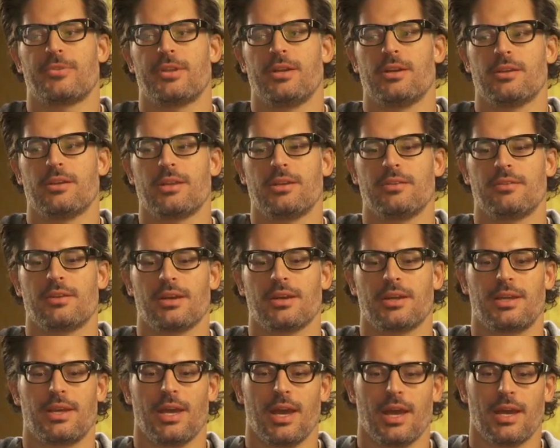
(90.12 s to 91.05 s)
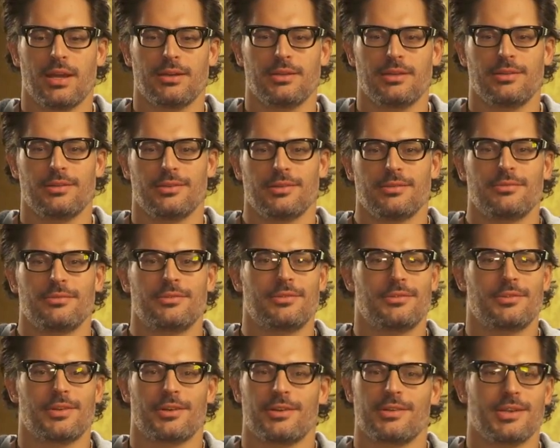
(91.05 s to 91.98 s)
You know, and then you've got Ken, who
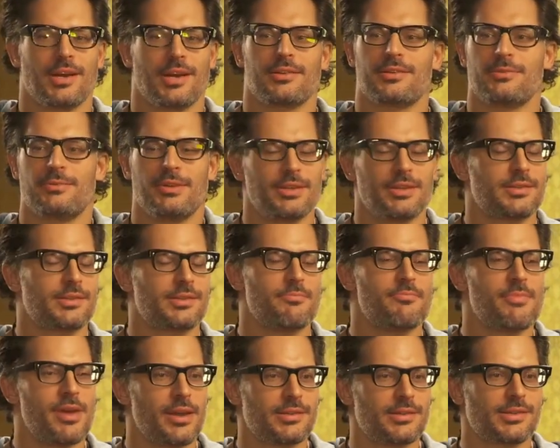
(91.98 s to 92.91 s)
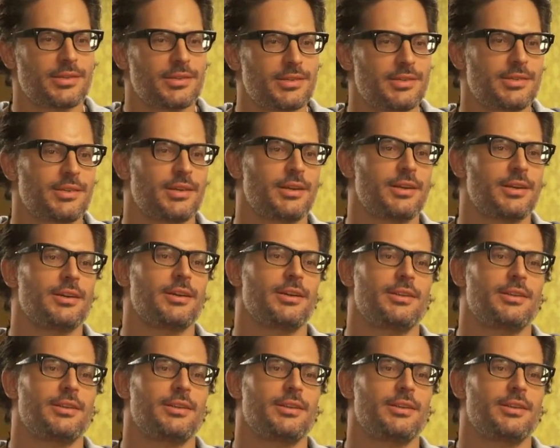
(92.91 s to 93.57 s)
turns out to be this amazing singer.